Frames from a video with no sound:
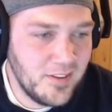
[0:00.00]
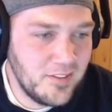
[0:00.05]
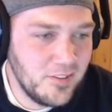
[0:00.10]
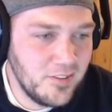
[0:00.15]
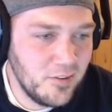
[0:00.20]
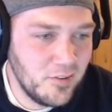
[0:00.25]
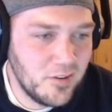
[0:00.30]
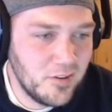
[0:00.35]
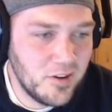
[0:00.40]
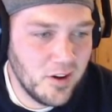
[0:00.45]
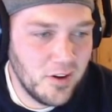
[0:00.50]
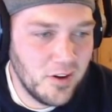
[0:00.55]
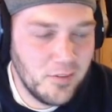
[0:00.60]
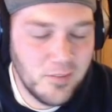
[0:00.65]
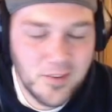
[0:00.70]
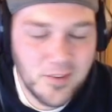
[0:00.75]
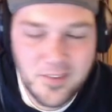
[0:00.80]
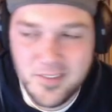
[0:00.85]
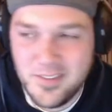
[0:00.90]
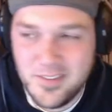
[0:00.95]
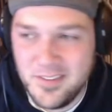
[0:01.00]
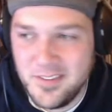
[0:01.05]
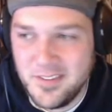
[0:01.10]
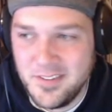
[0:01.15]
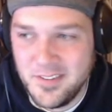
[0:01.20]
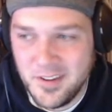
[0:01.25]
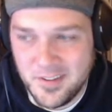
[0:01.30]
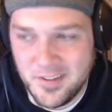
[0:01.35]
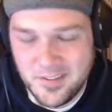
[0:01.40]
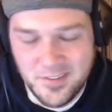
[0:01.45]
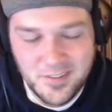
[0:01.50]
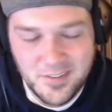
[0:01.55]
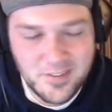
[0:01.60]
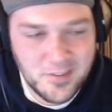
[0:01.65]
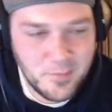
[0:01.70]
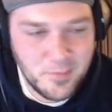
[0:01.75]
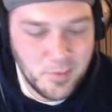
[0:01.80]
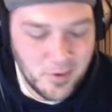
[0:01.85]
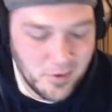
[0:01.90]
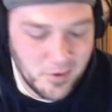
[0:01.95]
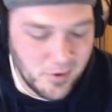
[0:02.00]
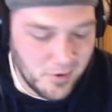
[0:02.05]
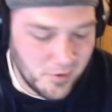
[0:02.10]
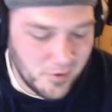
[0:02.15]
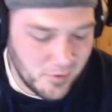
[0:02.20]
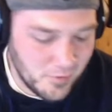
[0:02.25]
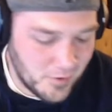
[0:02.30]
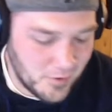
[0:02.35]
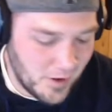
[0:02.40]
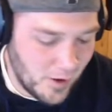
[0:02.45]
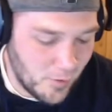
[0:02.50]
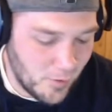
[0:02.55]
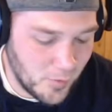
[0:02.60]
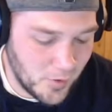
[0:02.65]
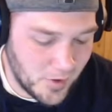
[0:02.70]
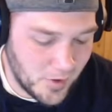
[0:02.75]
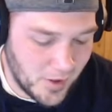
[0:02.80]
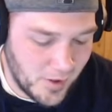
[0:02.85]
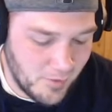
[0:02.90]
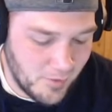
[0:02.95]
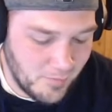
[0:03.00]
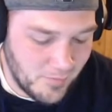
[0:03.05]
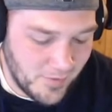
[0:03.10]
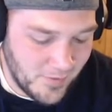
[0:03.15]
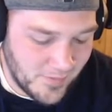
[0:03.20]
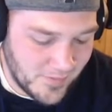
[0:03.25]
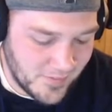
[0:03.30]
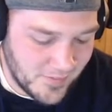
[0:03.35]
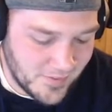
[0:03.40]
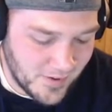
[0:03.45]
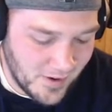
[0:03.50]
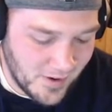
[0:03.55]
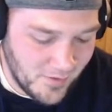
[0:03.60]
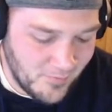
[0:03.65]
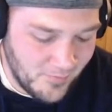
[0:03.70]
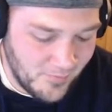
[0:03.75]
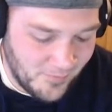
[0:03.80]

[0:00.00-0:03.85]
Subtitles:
Dude, Gun was such the superior cowboy game at the time.